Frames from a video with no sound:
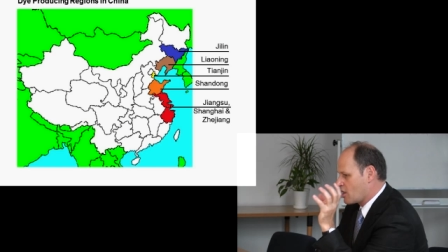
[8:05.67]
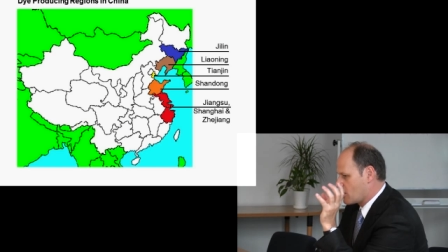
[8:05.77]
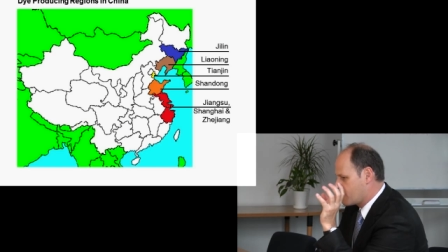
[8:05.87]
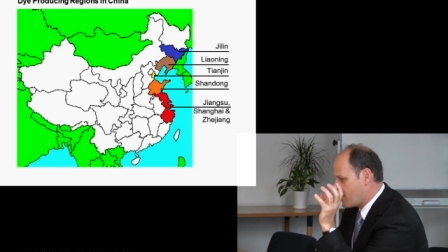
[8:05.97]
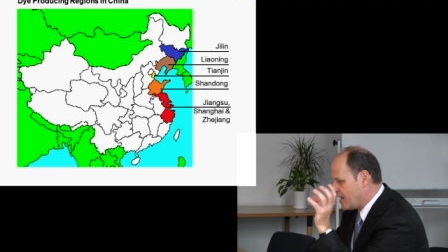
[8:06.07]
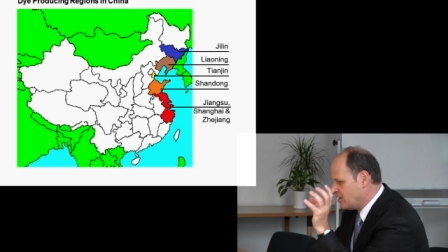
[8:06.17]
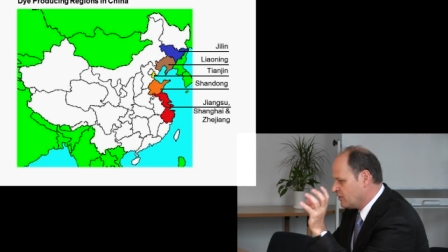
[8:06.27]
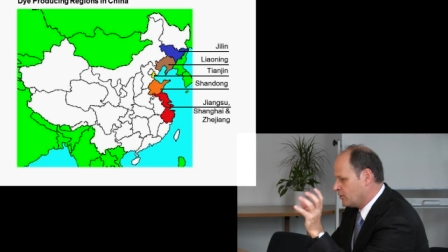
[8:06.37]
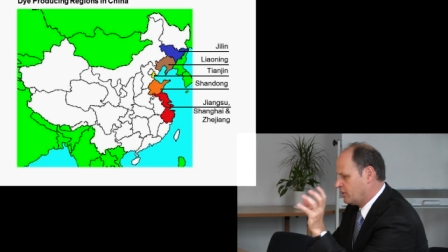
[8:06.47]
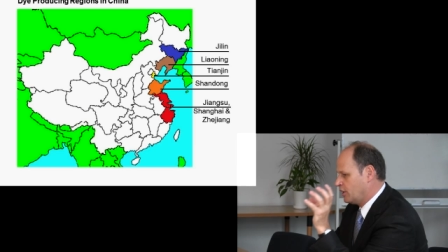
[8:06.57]

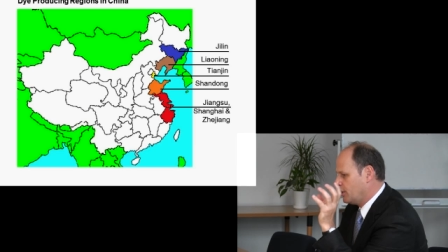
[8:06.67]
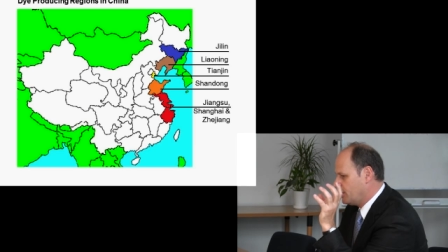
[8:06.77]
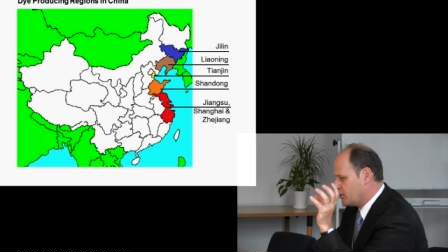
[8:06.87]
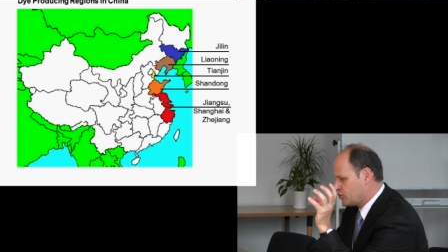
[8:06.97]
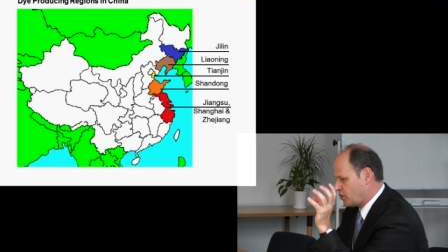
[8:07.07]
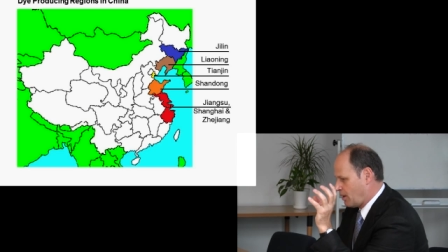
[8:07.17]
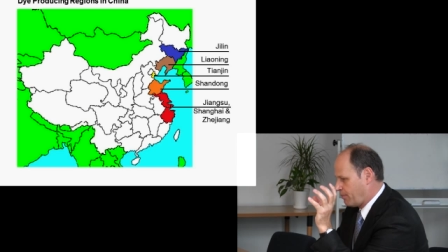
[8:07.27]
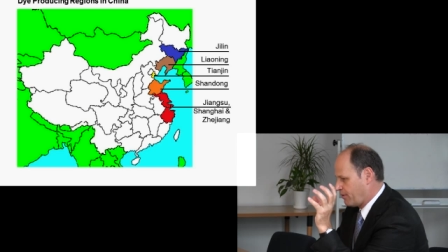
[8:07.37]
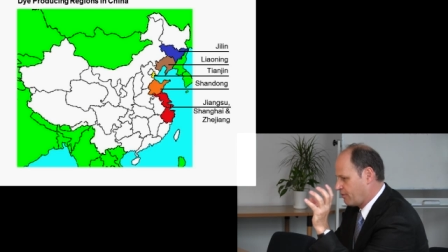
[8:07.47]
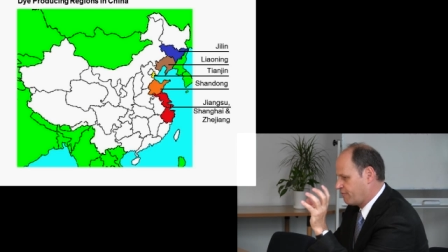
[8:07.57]
Then the
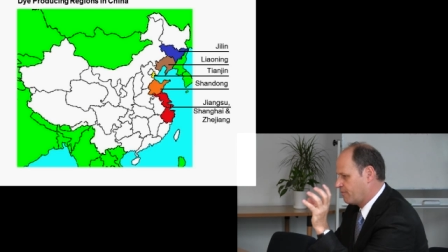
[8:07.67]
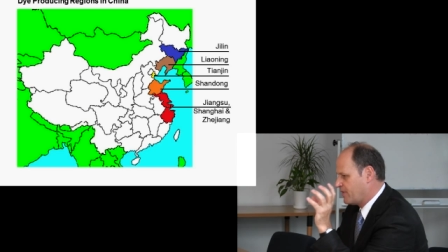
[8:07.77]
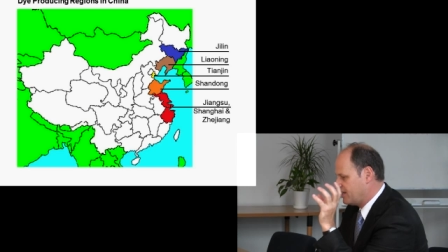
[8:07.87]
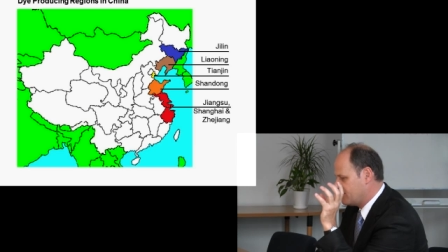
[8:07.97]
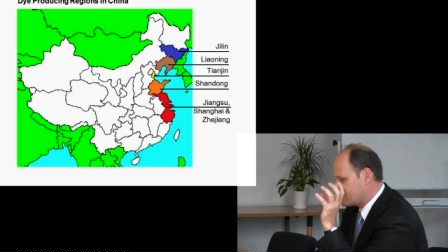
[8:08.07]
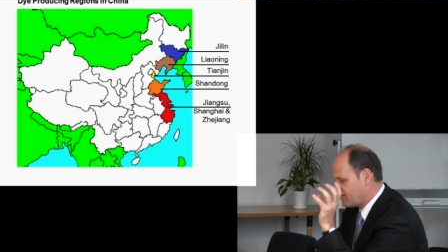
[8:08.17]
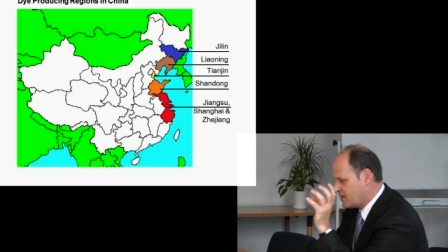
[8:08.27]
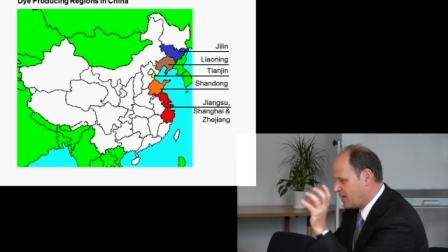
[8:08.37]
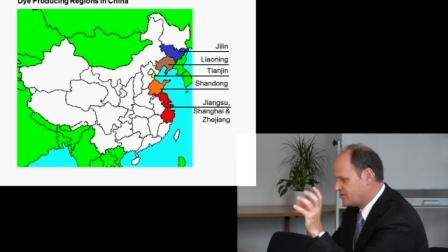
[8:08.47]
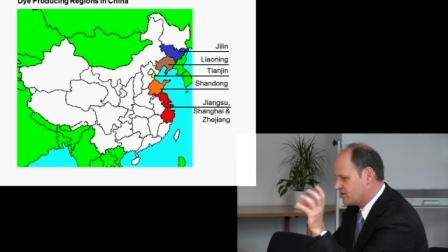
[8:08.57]
leadership from
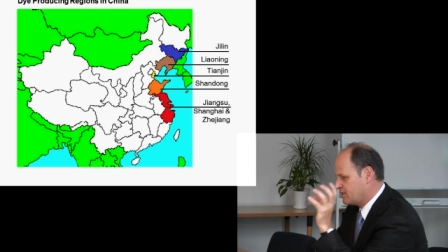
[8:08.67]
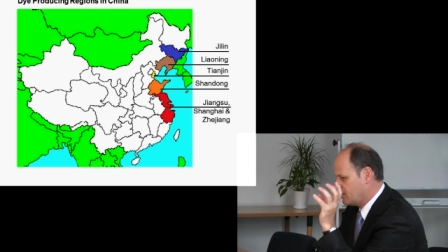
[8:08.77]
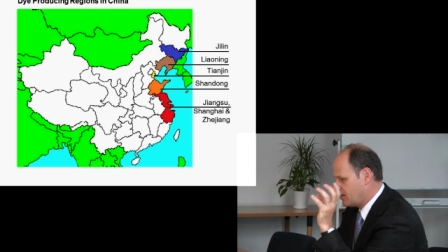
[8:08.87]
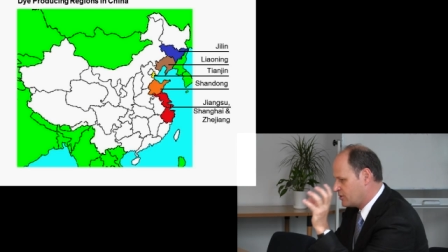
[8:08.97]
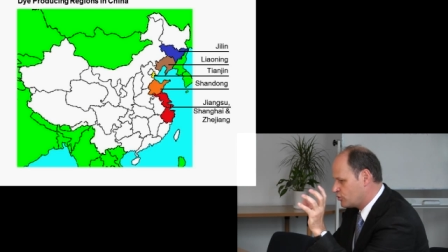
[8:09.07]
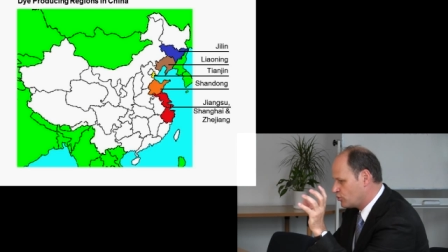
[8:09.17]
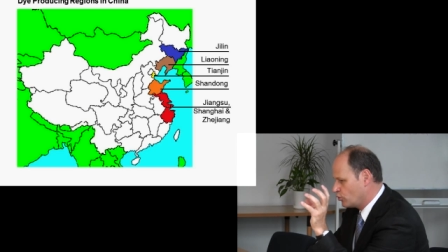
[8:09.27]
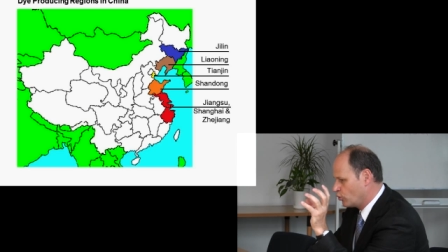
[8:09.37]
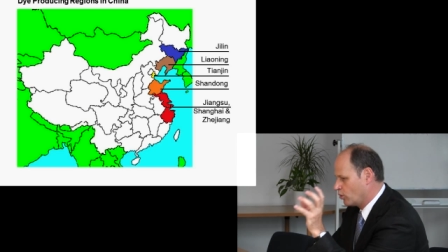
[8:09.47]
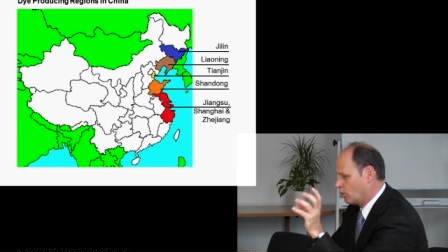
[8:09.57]
1978 to
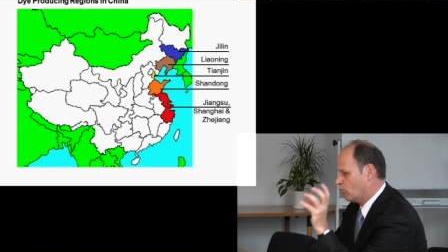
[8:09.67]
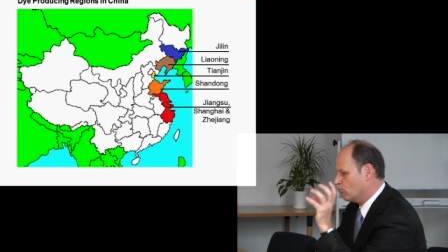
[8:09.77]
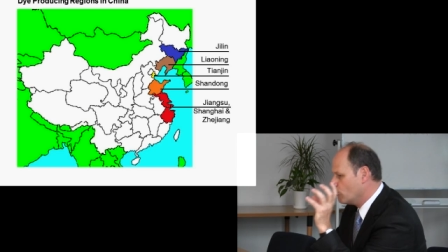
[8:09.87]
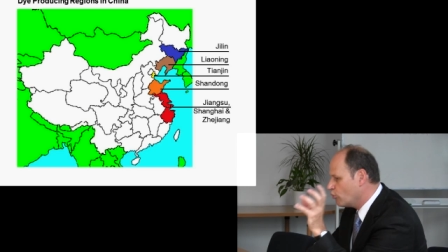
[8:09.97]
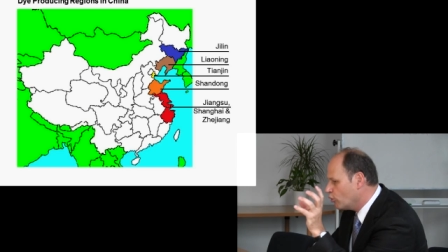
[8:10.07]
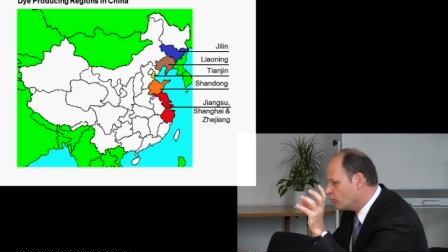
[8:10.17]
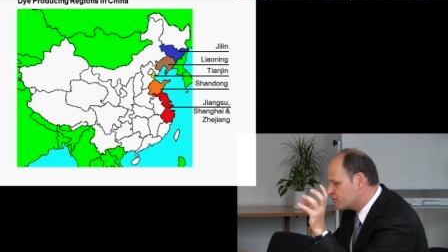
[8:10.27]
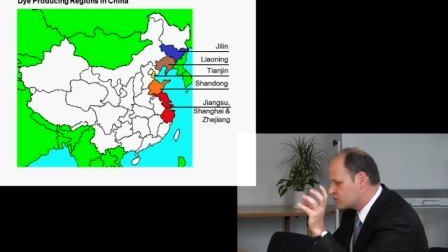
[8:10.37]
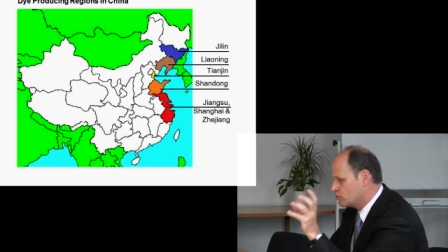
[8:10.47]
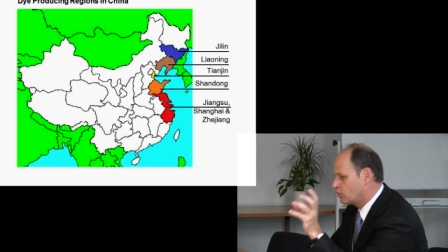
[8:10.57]
1992
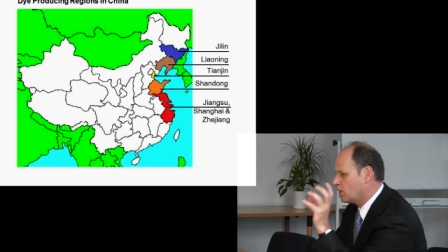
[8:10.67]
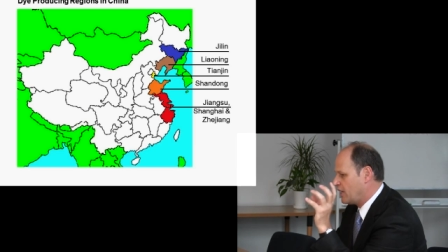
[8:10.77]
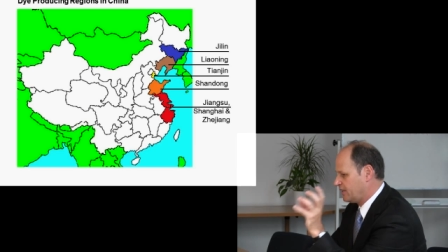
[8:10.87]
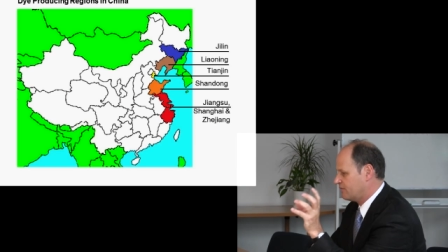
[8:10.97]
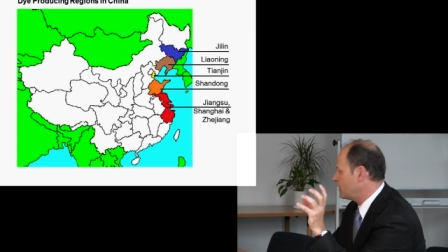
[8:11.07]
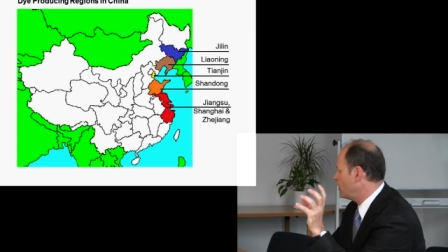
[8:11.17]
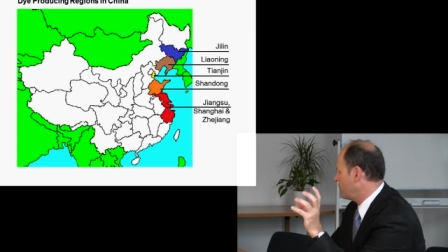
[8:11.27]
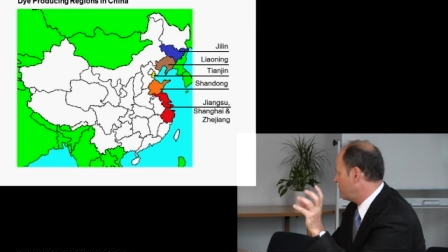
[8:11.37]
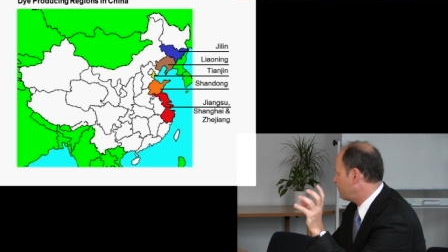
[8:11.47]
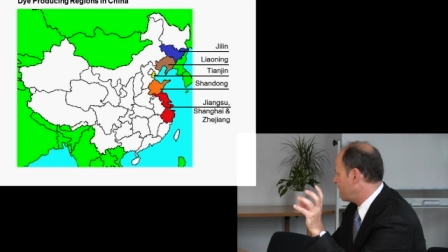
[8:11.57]
moves to collectively
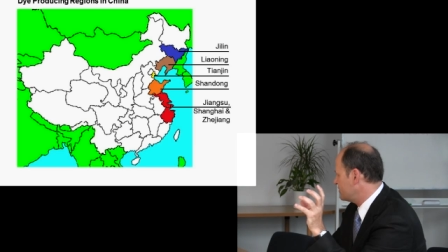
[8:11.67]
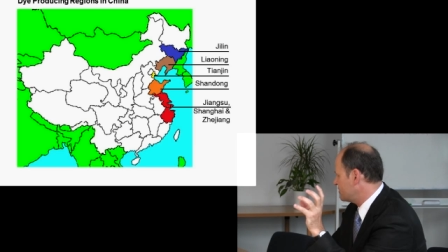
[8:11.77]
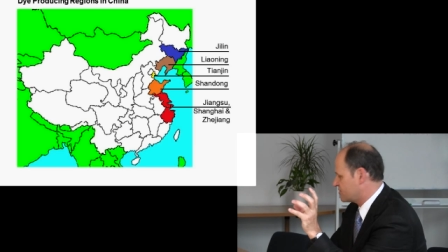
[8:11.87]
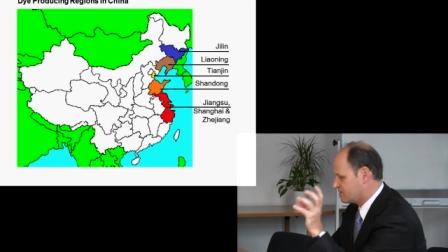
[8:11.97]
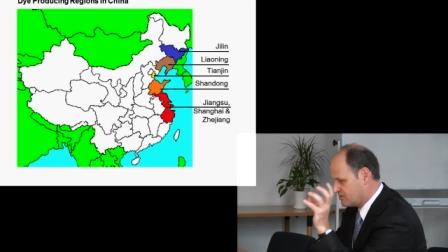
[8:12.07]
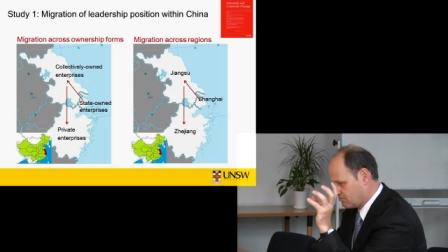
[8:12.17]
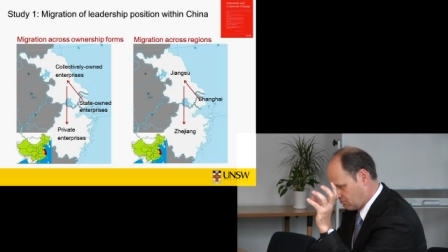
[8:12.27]
owned enterprises.